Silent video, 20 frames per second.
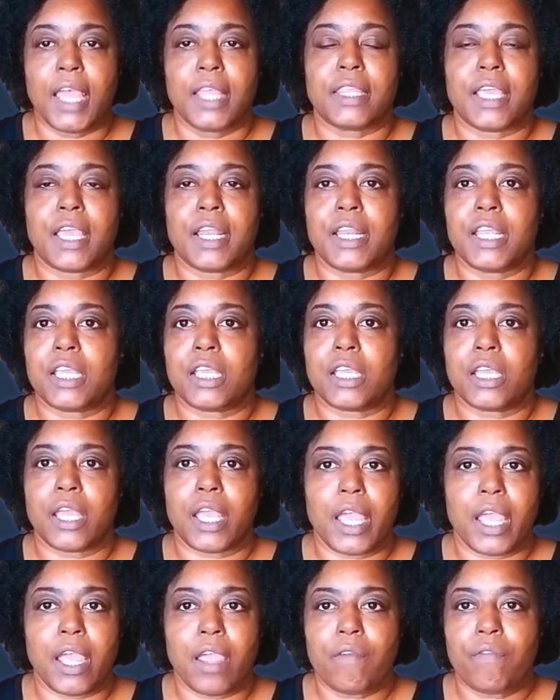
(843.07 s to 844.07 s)
that it could
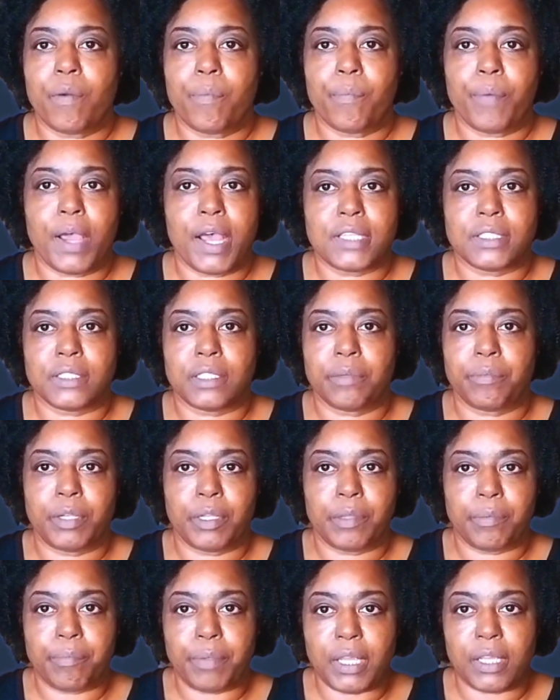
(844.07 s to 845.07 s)
ever
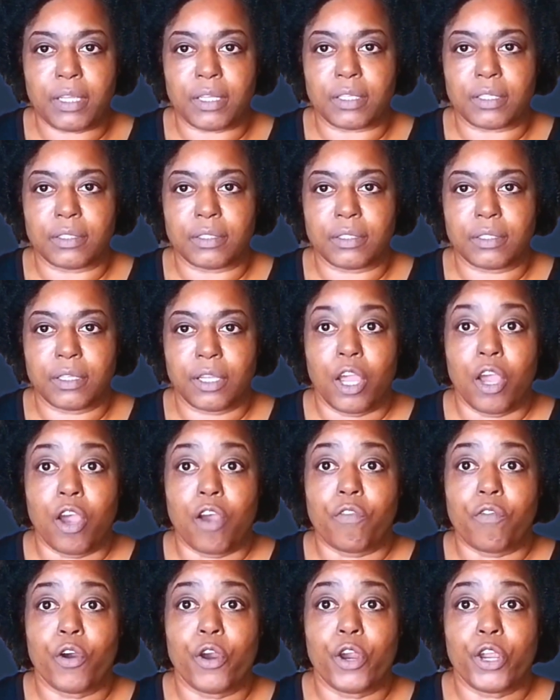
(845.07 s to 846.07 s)
possibly be
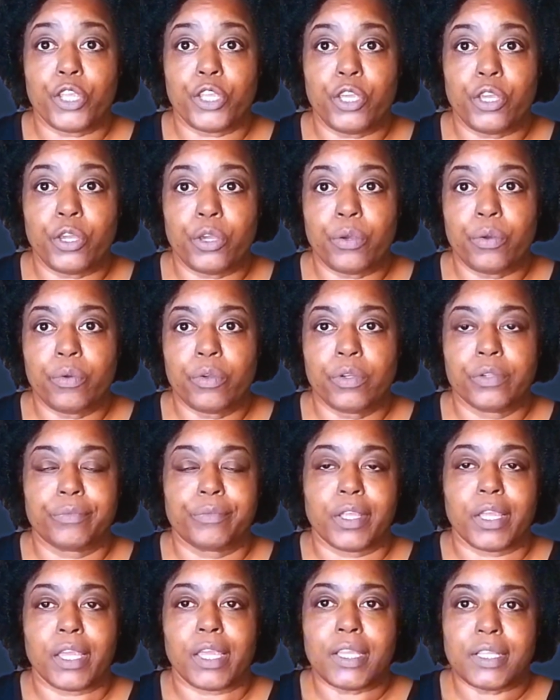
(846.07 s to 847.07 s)
for you,
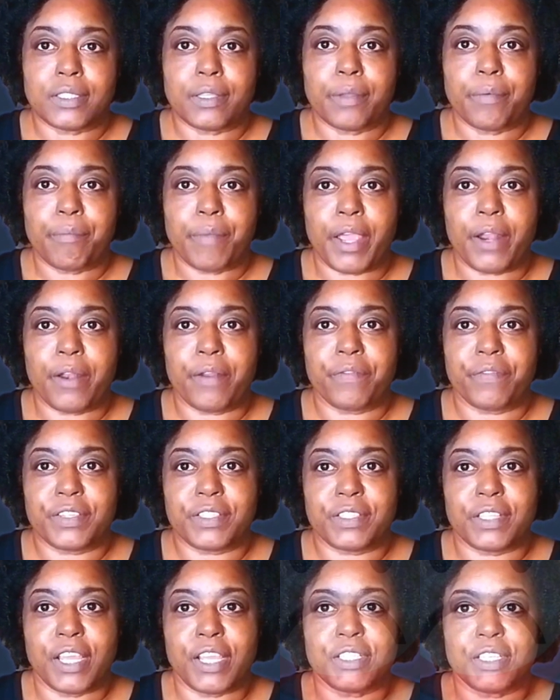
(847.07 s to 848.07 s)
it's a
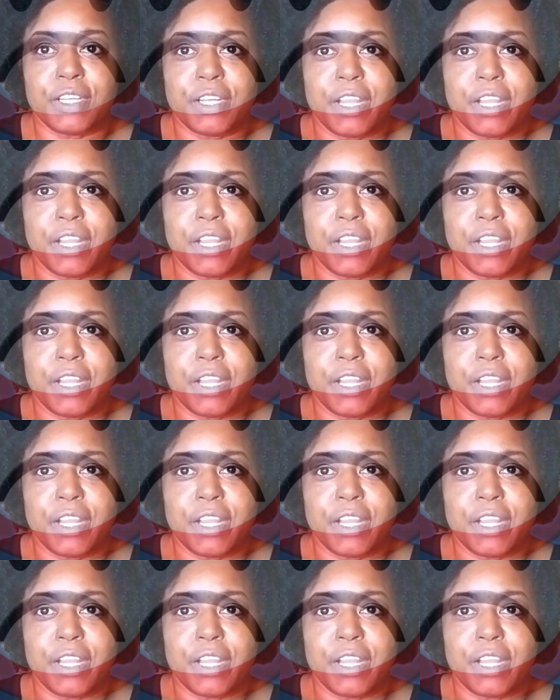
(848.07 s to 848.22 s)
manifestation